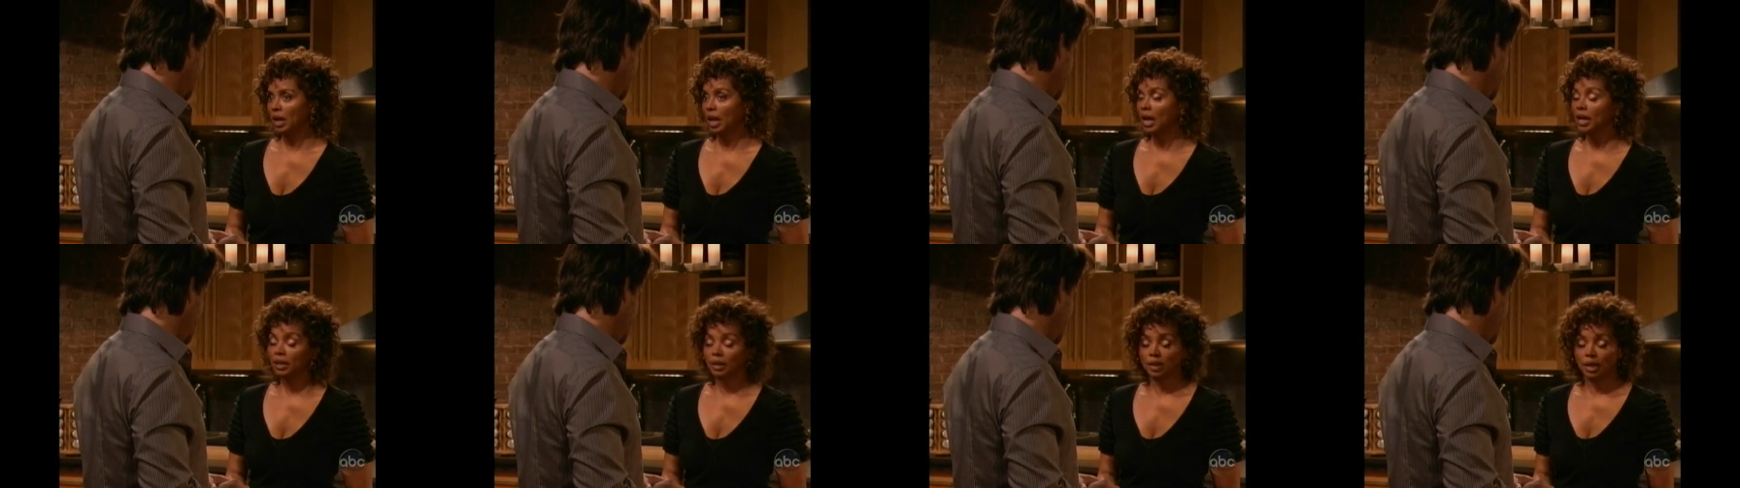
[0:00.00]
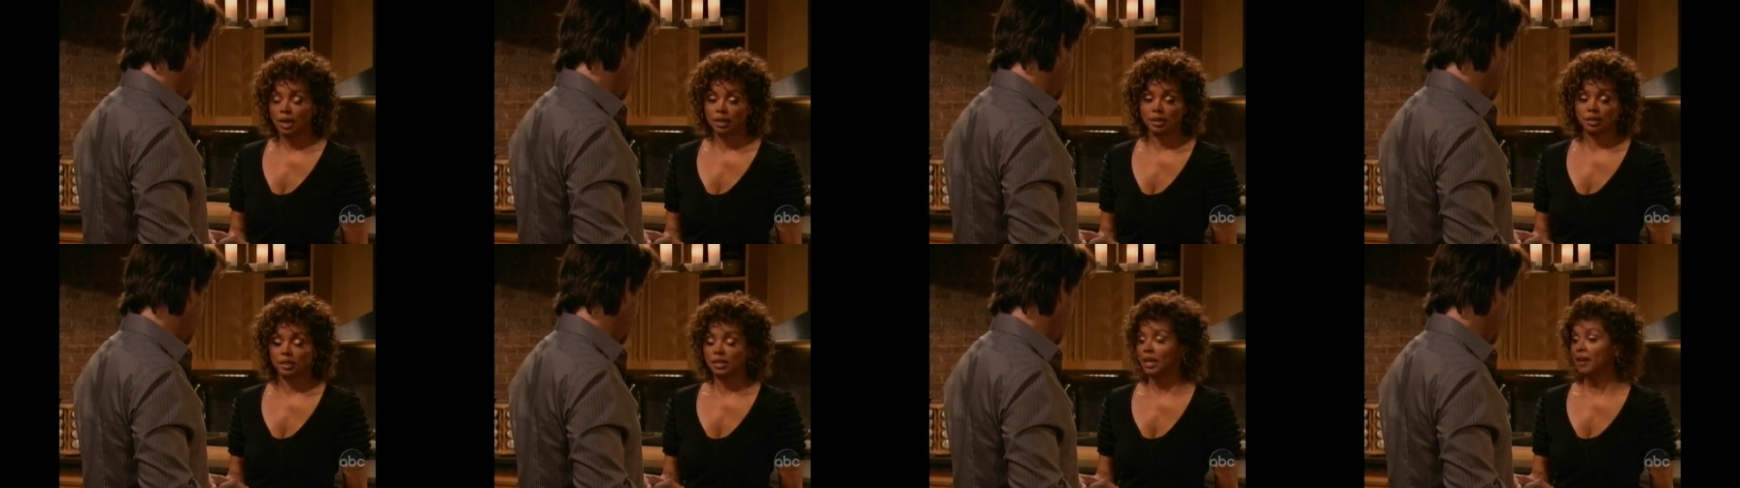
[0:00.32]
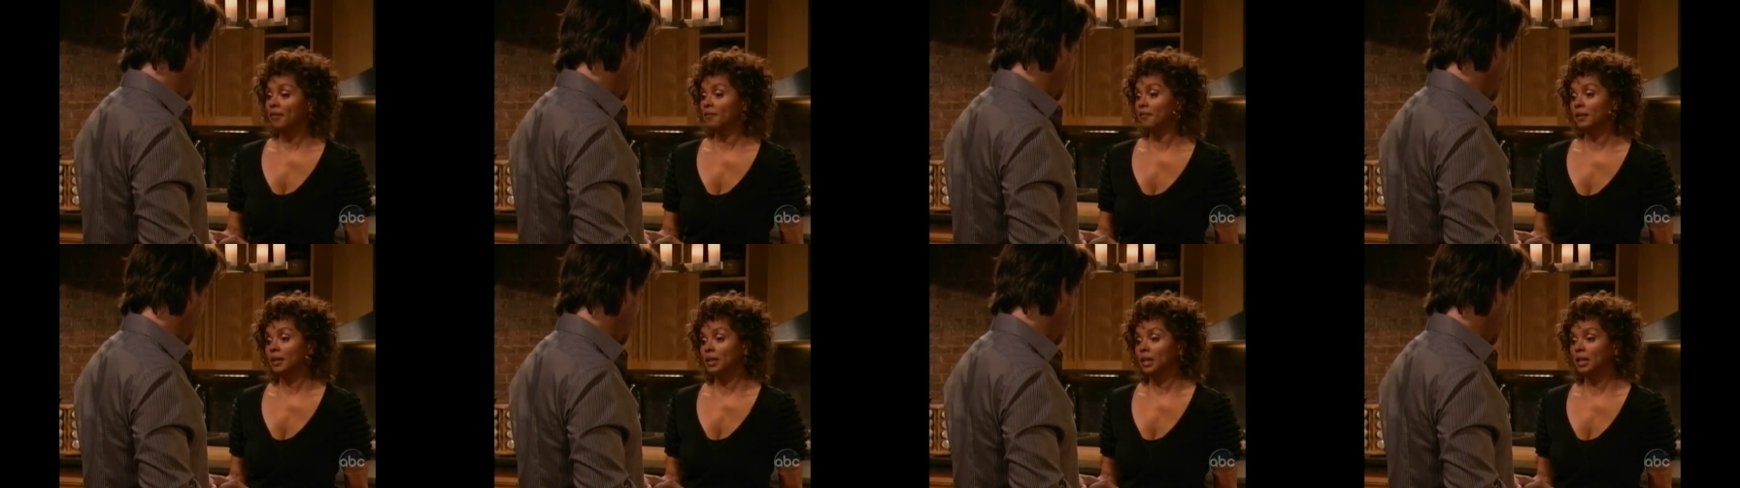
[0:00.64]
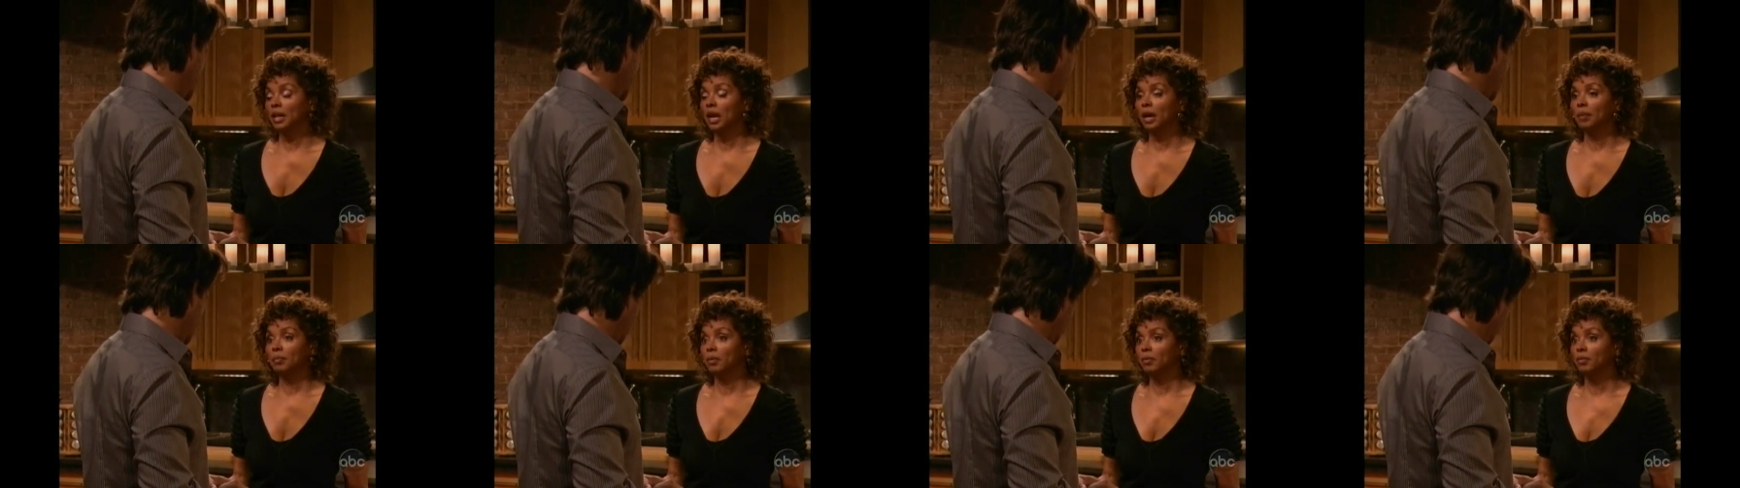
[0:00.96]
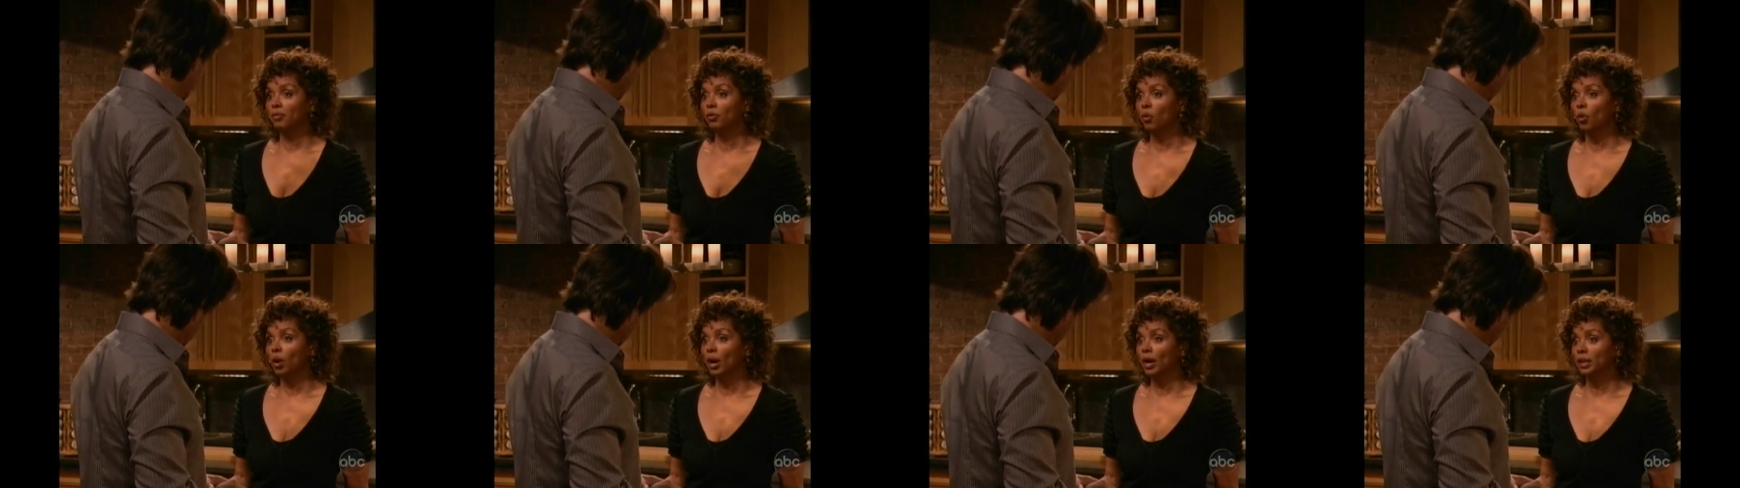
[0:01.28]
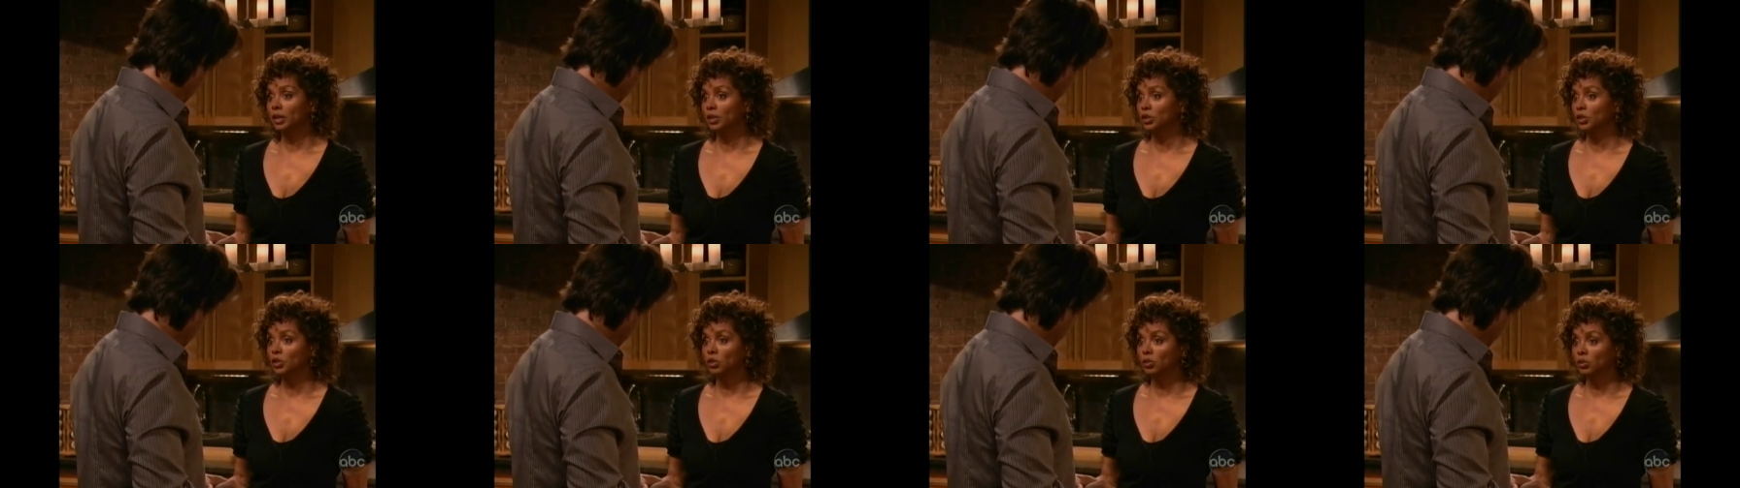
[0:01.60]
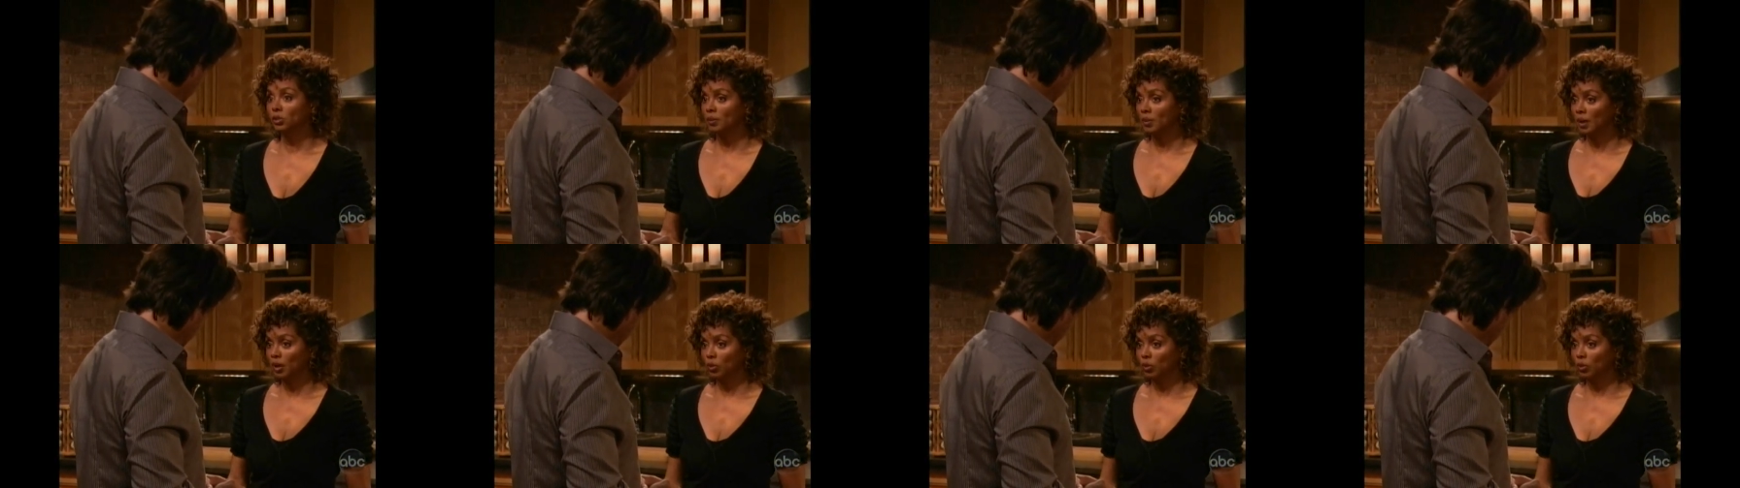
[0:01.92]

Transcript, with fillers: And, and definitely not before I can choose